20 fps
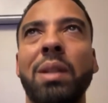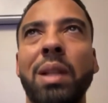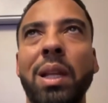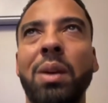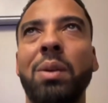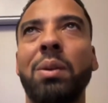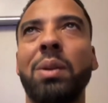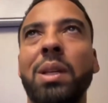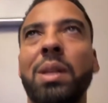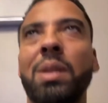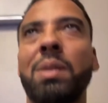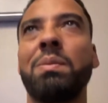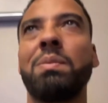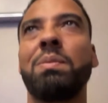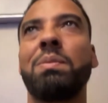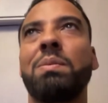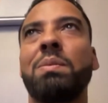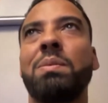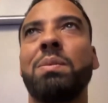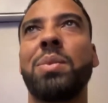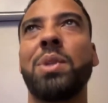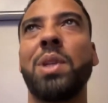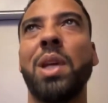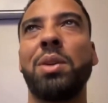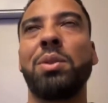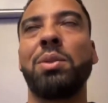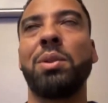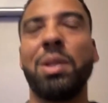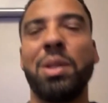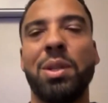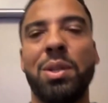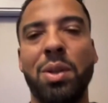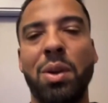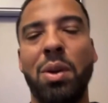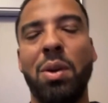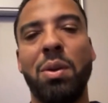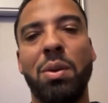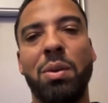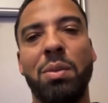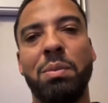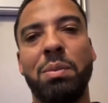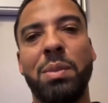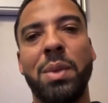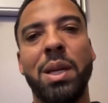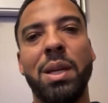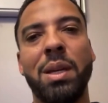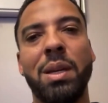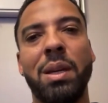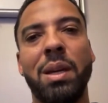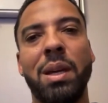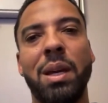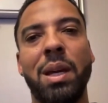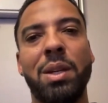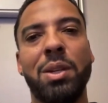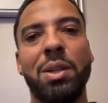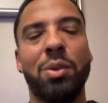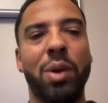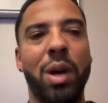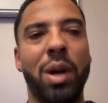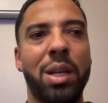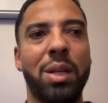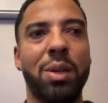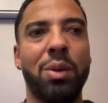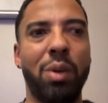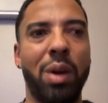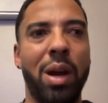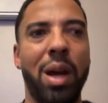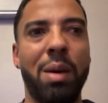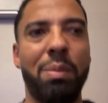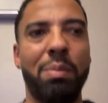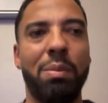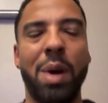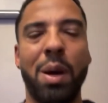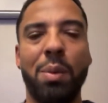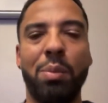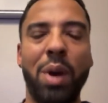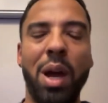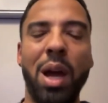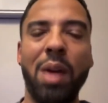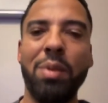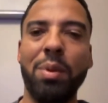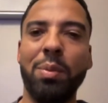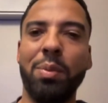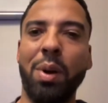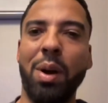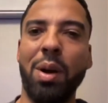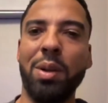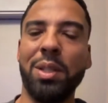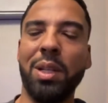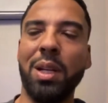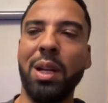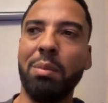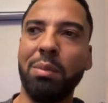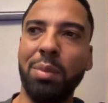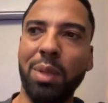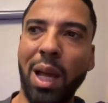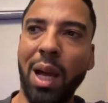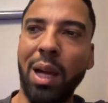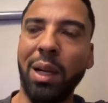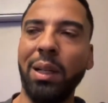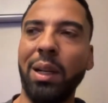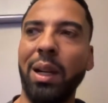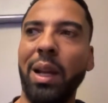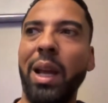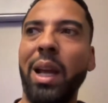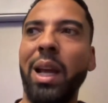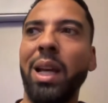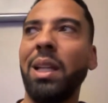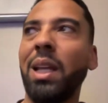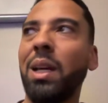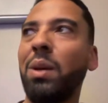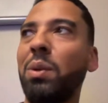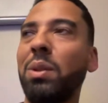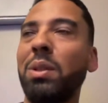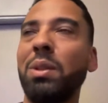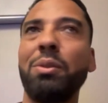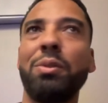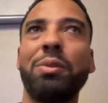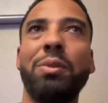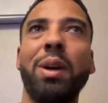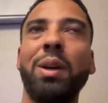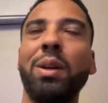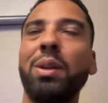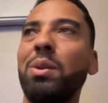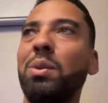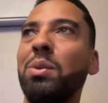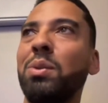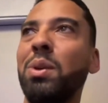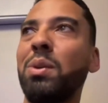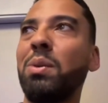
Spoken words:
literally sexually assault me and try to grab my private parts, and I'm blocking their hand like, what the fuck are you